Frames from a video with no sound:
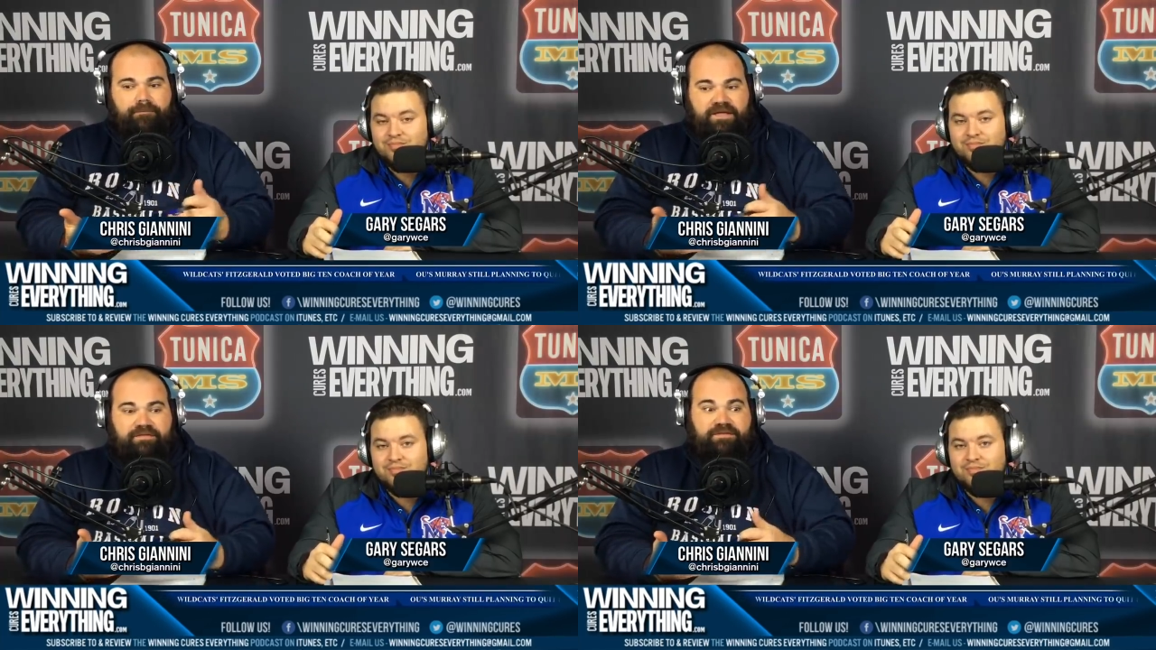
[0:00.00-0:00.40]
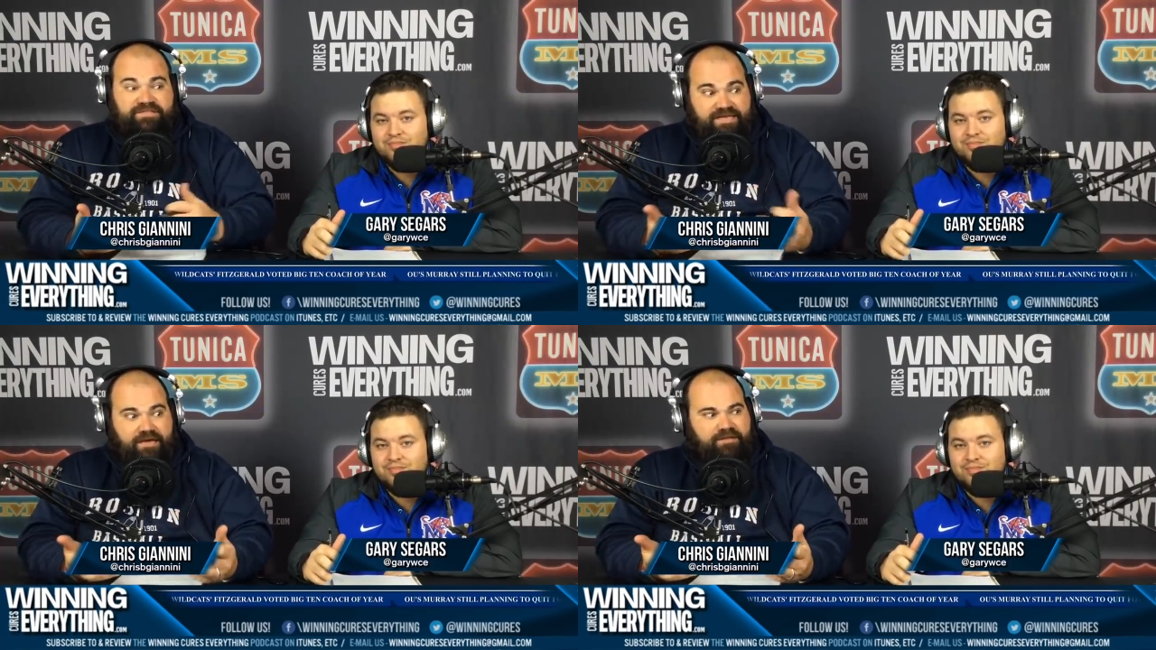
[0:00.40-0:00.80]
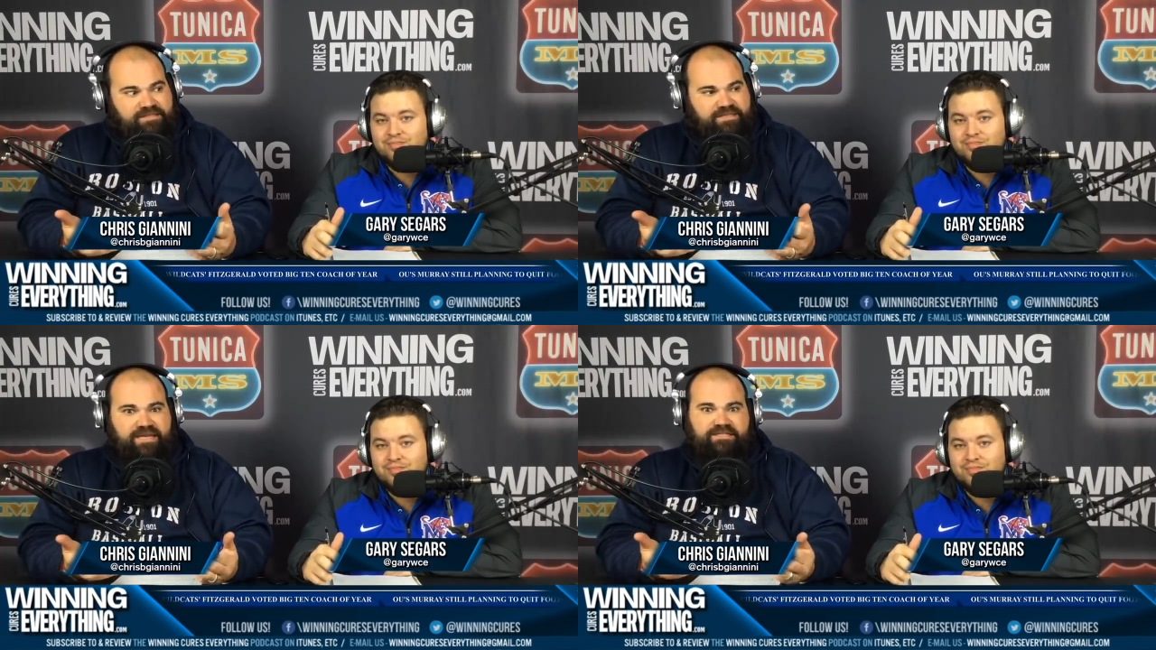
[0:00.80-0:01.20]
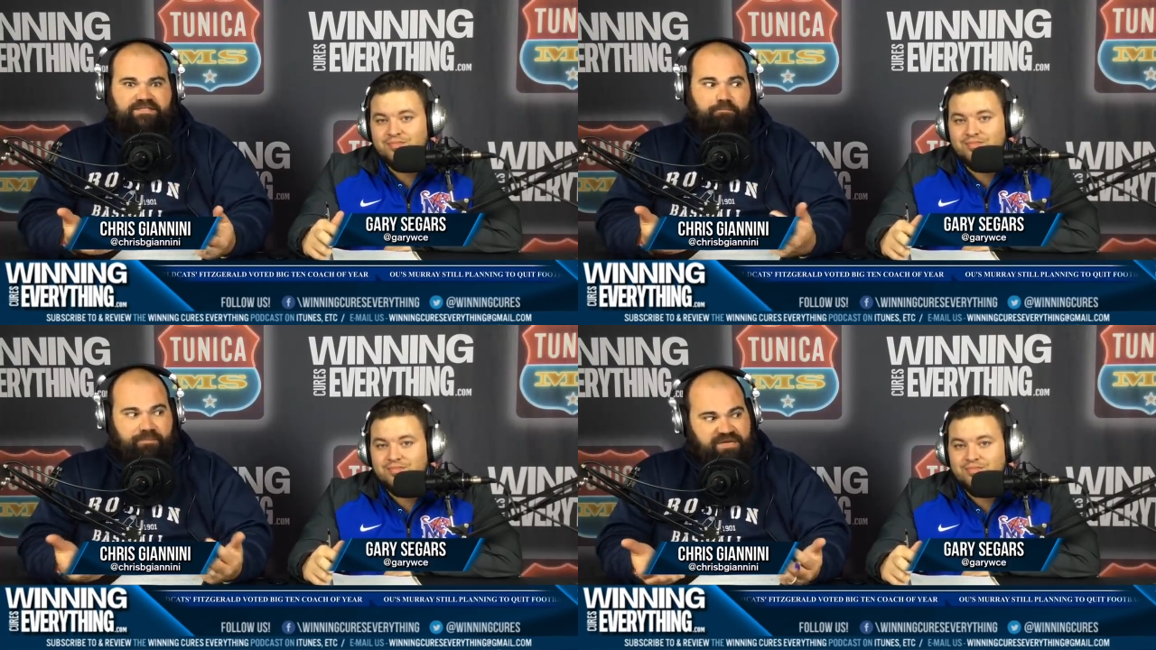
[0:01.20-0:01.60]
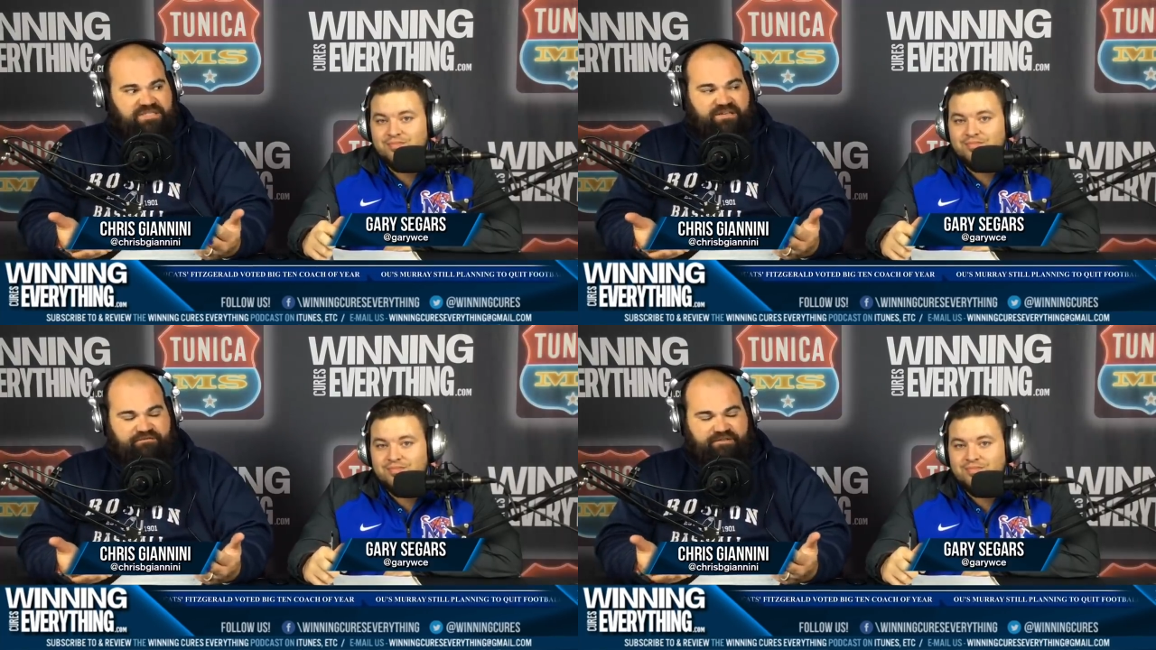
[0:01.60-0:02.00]
Speaker 1: either sell these tickets to
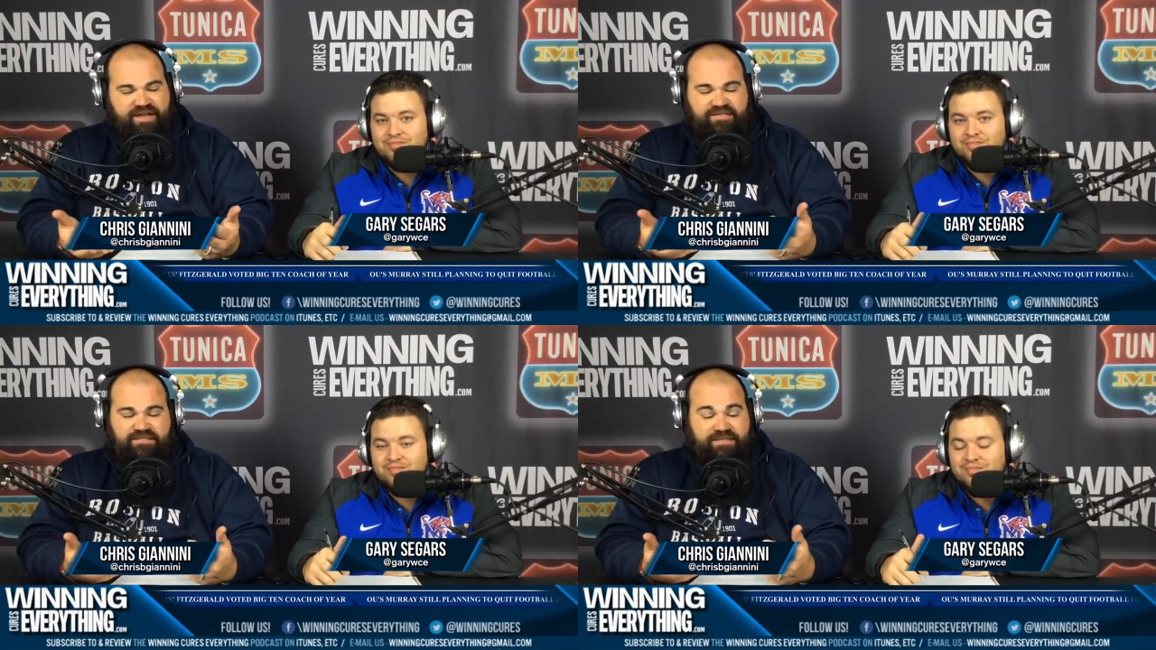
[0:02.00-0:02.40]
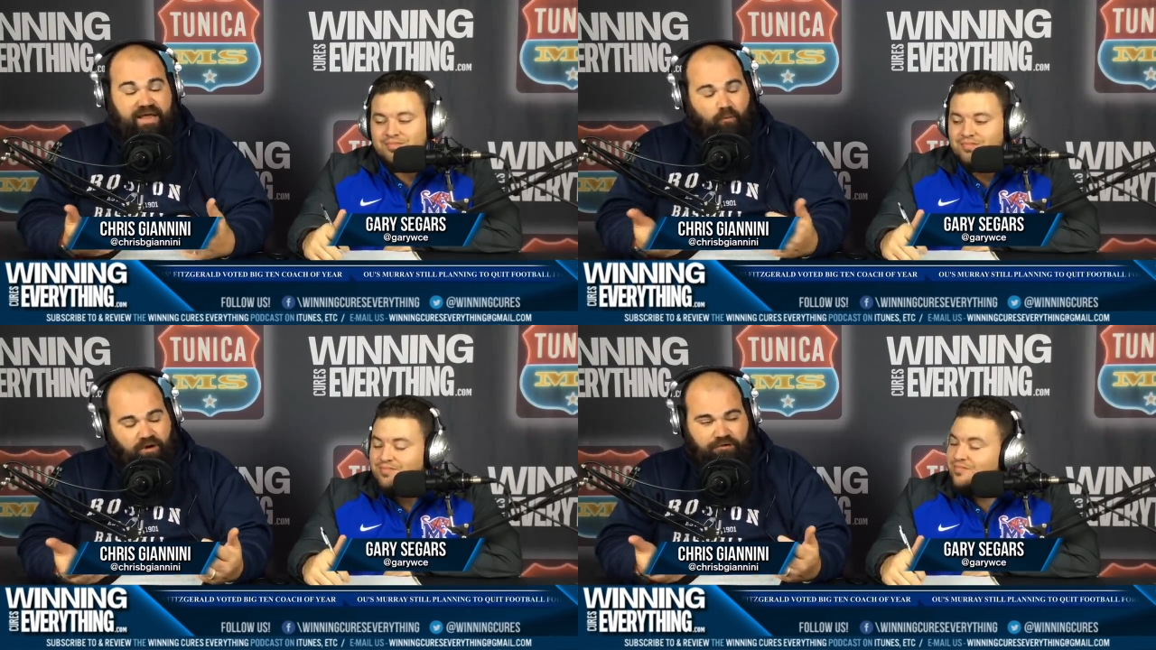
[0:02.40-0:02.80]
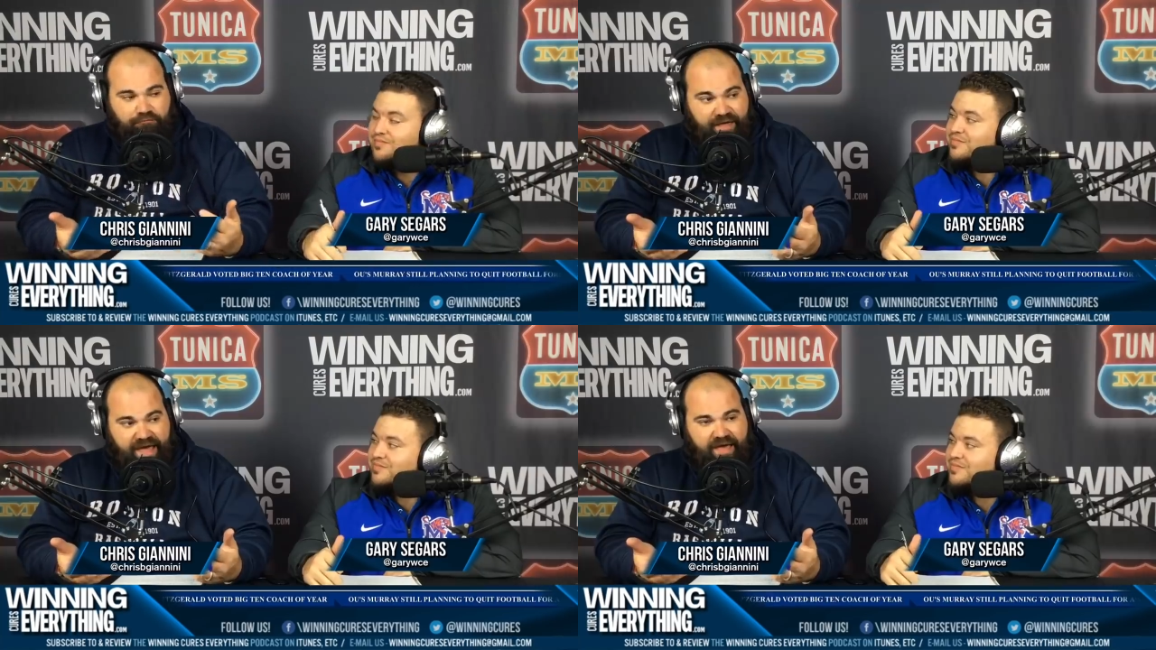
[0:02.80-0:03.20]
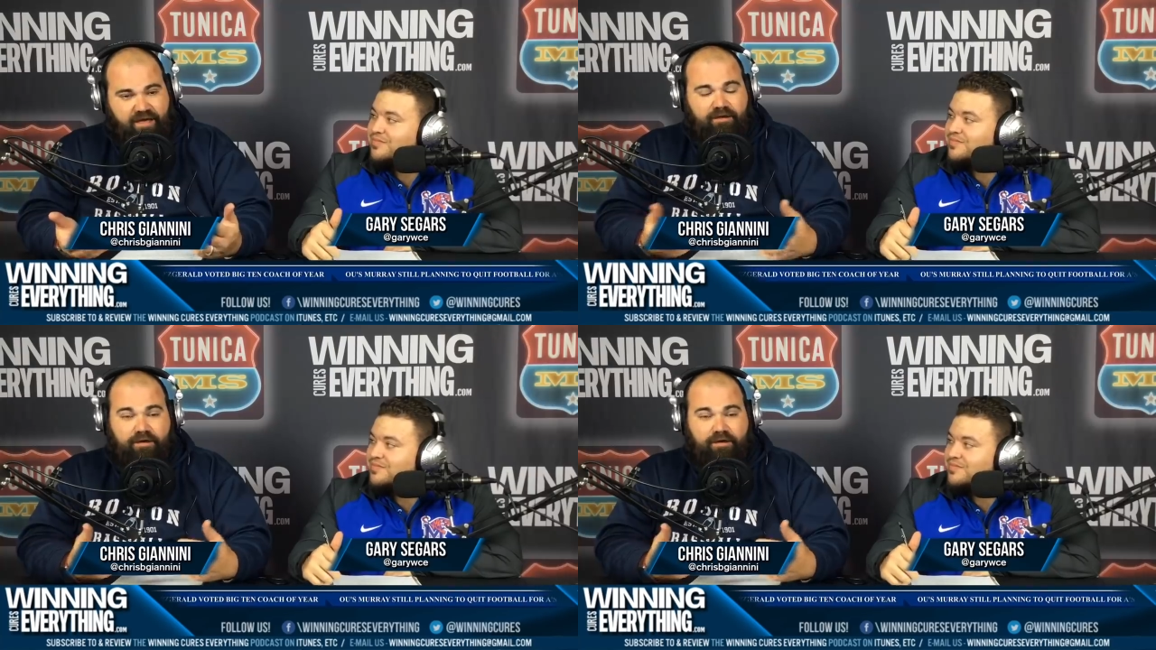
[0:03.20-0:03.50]
Michigan fans. They don't want to do that.